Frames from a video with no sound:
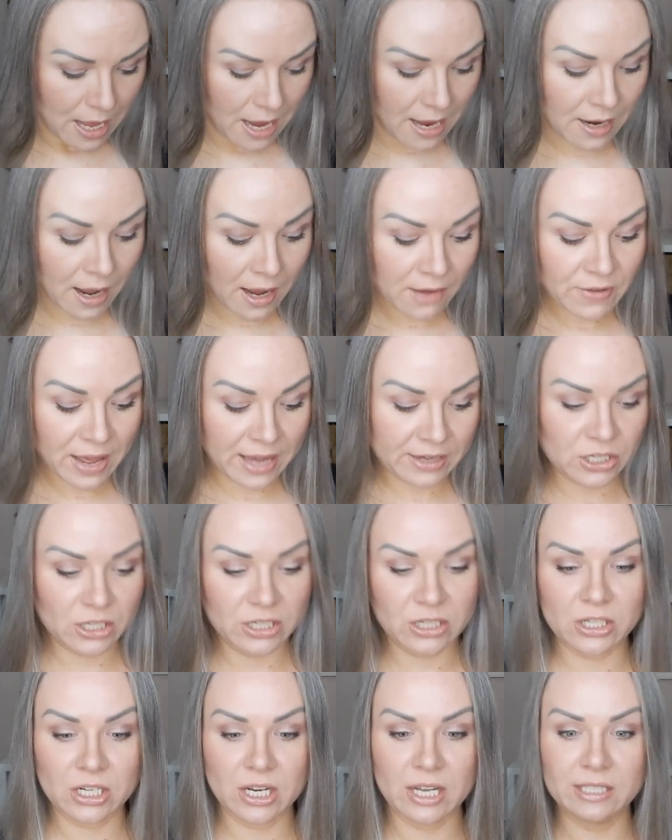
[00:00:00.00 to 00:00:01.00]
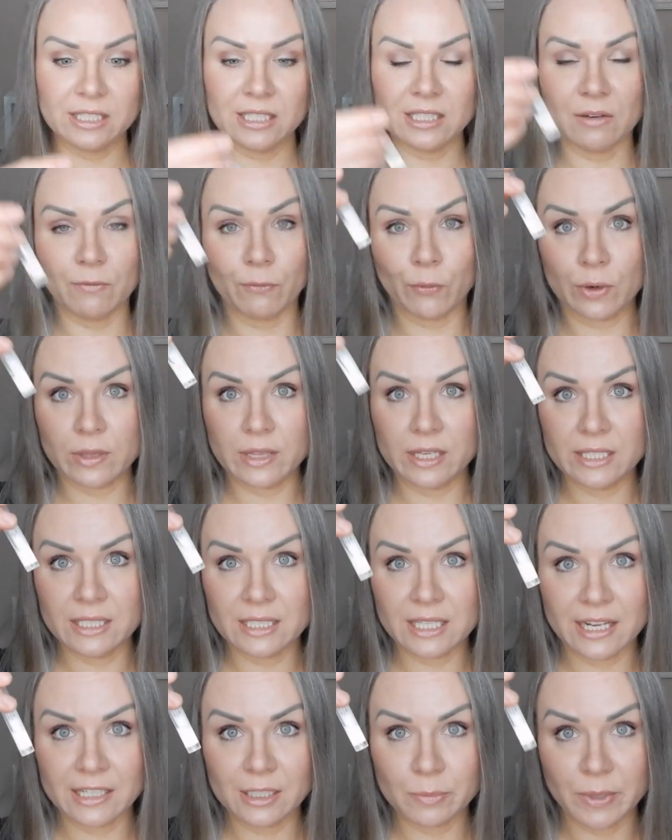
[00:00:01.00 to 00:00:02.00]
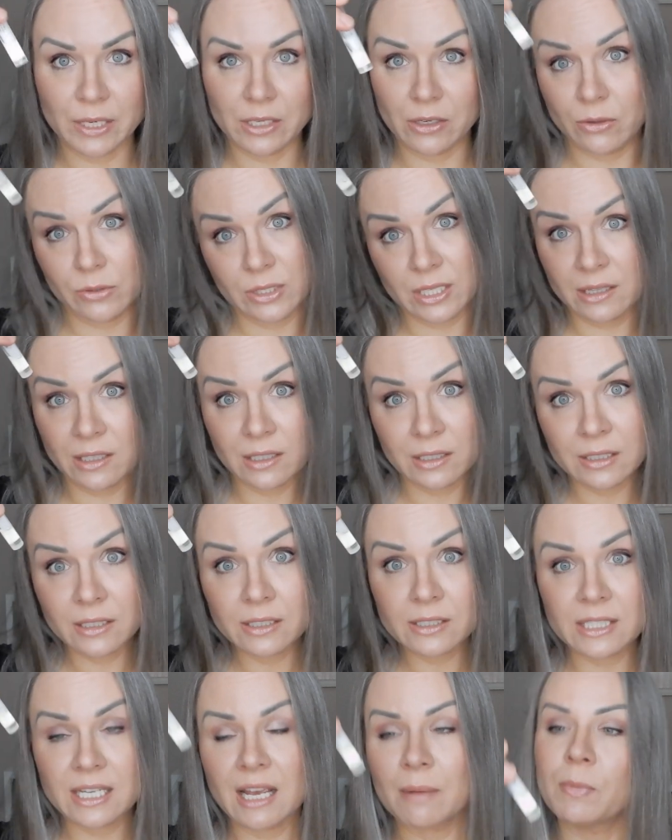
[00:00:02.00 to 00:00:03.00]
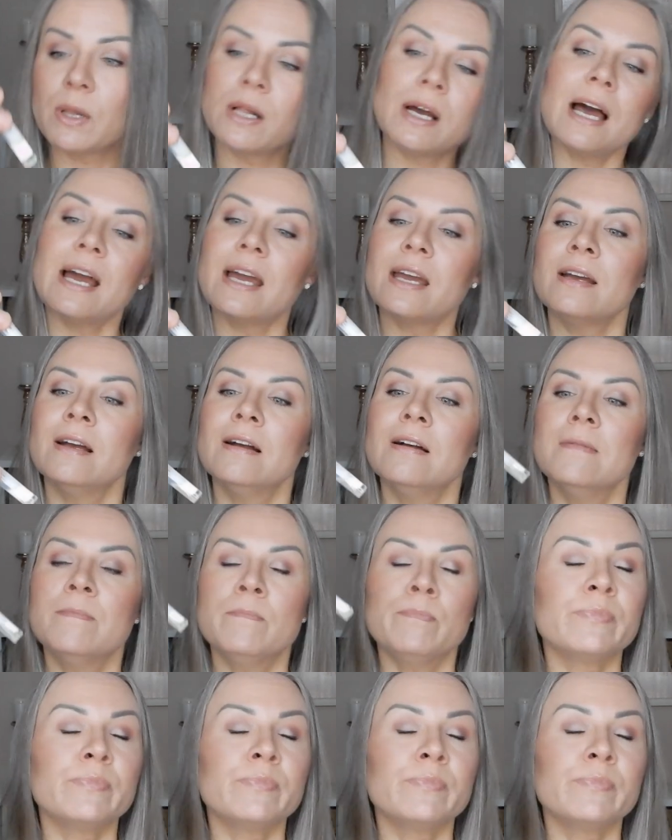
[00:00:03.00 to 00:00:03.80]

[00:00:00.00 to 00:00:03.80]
And I've actually just for this scent been using the little sample die.